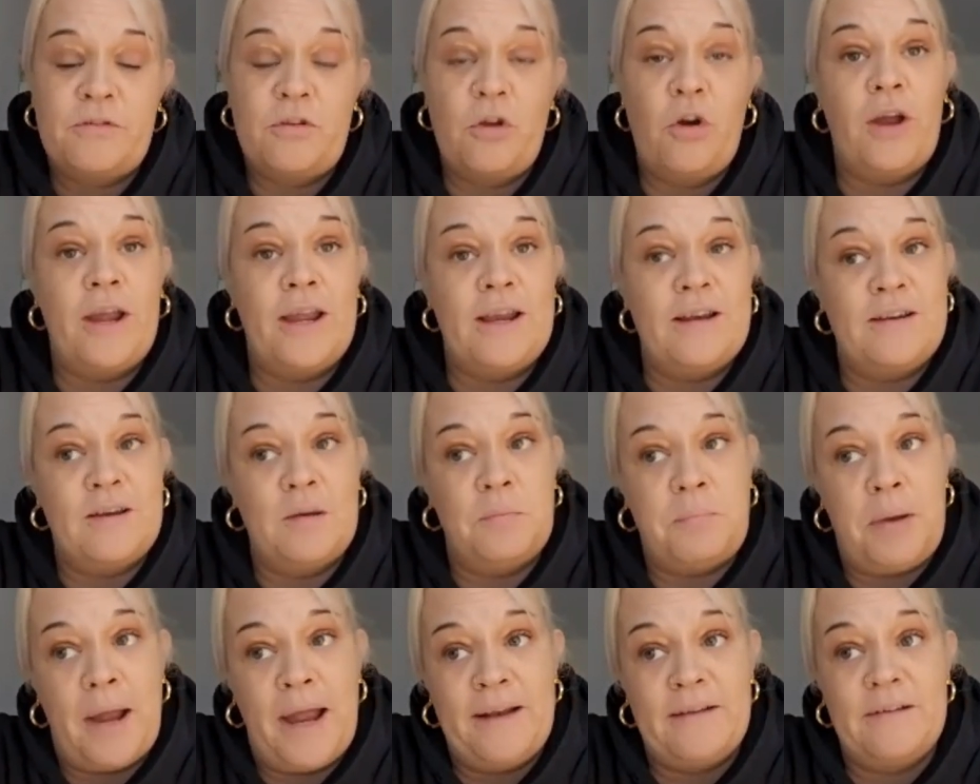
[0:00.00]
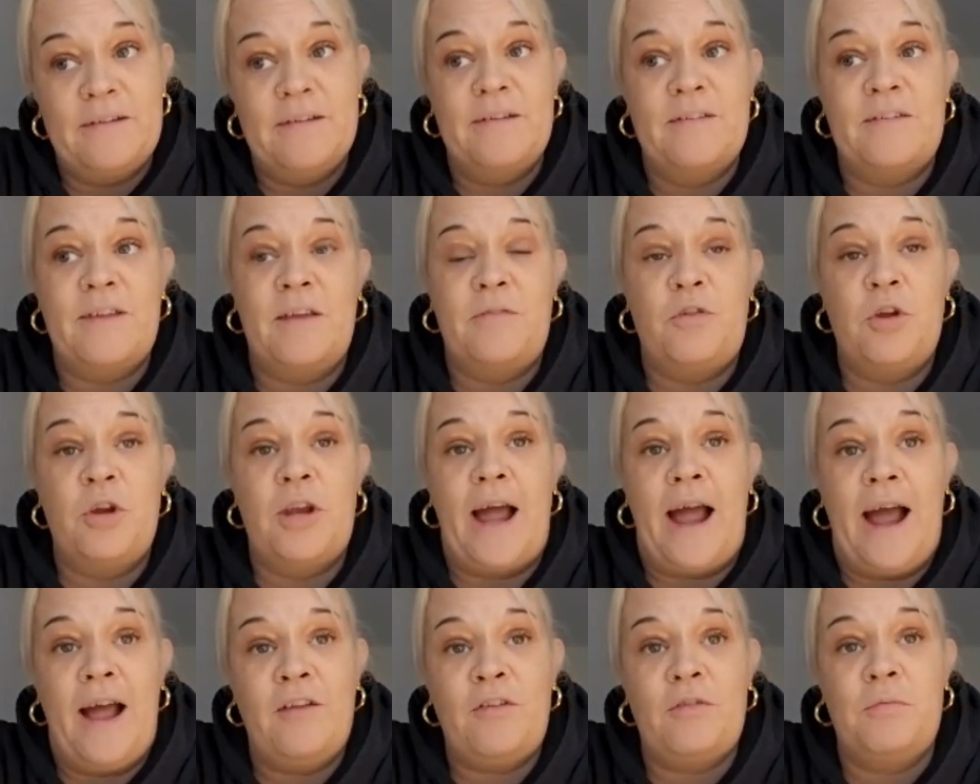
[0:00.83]
So, it depends. If you'd
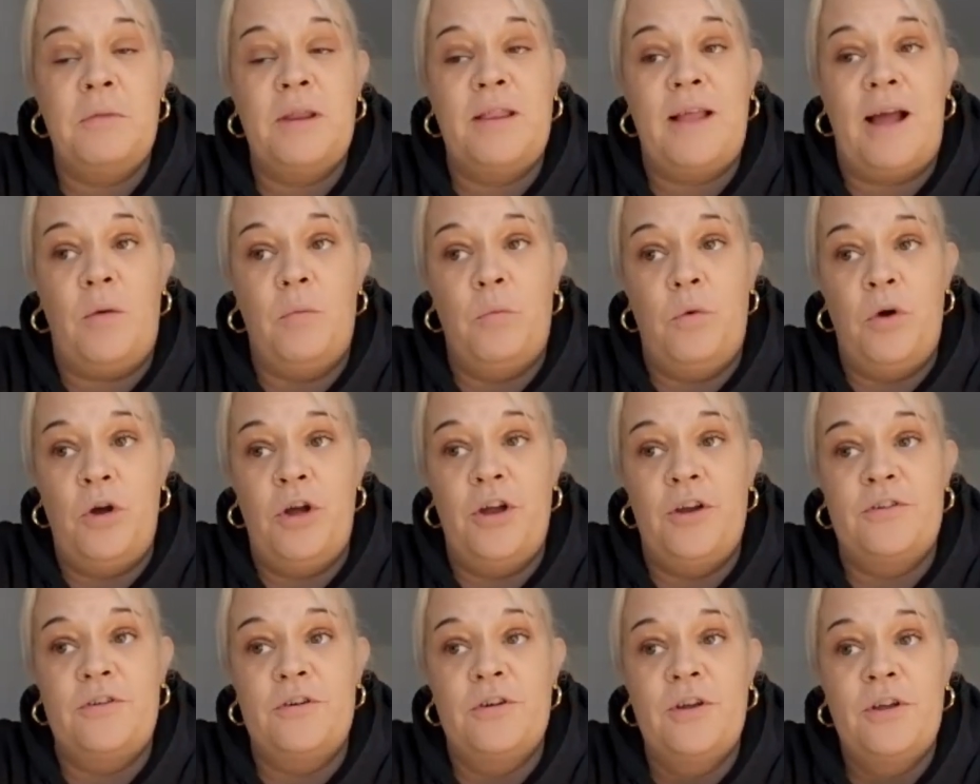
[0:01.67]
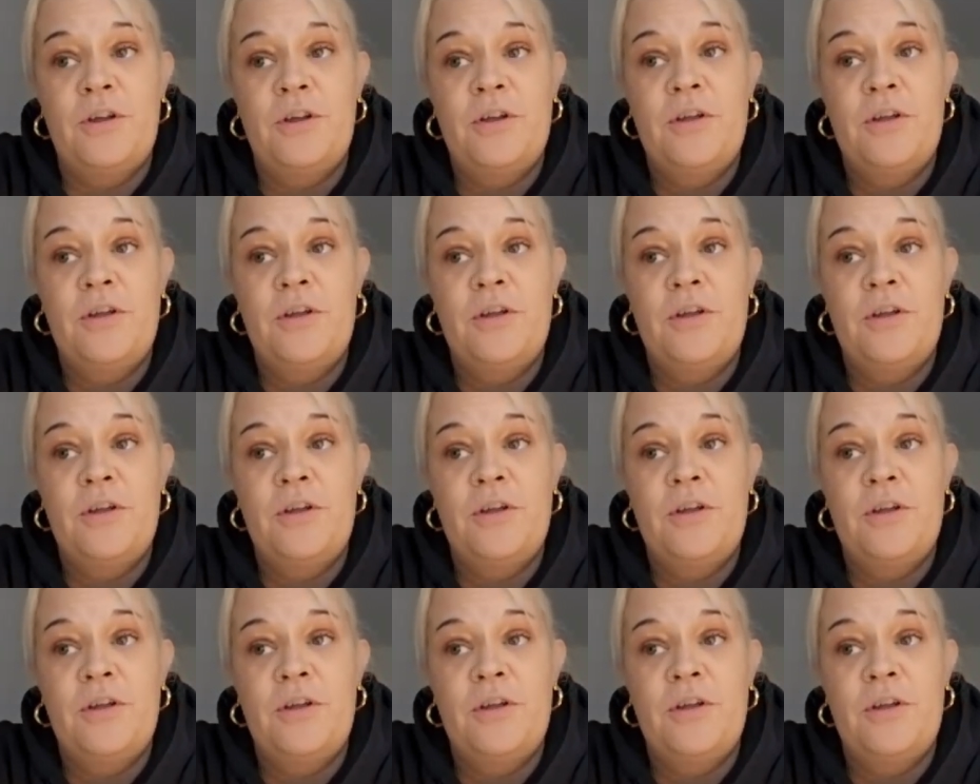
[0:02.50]
asked me that word